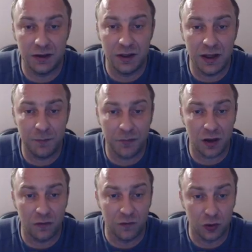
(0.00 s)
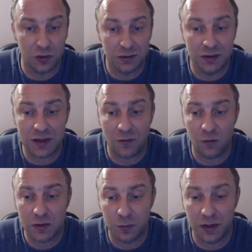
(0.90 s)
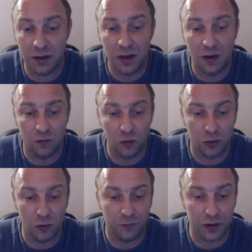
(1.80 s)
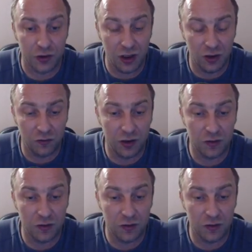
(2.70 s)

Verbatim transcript: In the game, uh, rook to c seven was played, rook to g three.